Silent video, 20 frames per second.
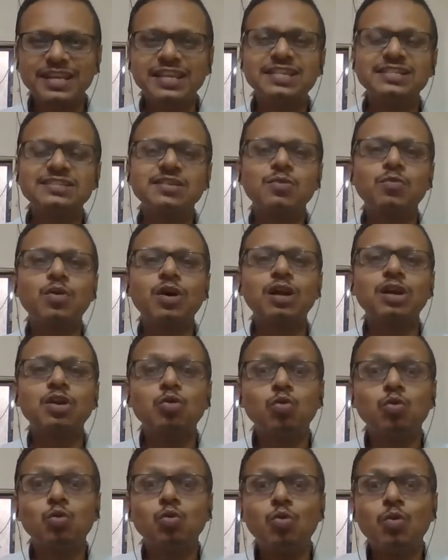He's the one
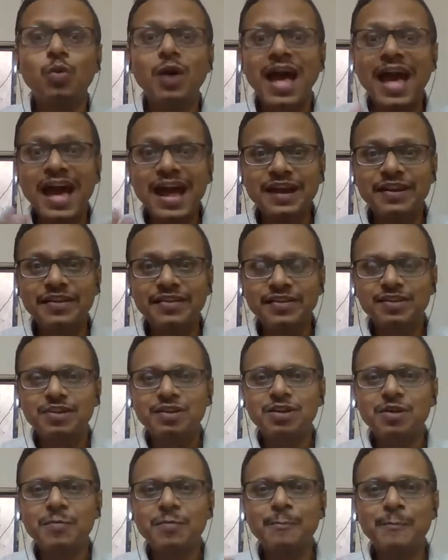who had
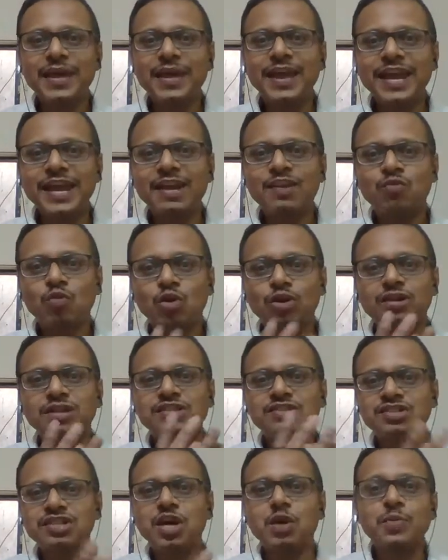made what
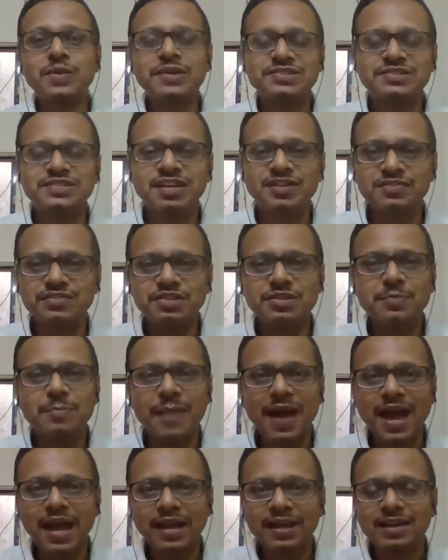is now HDFC
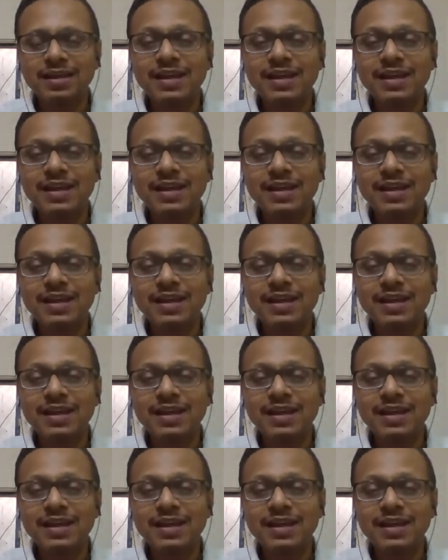Bank,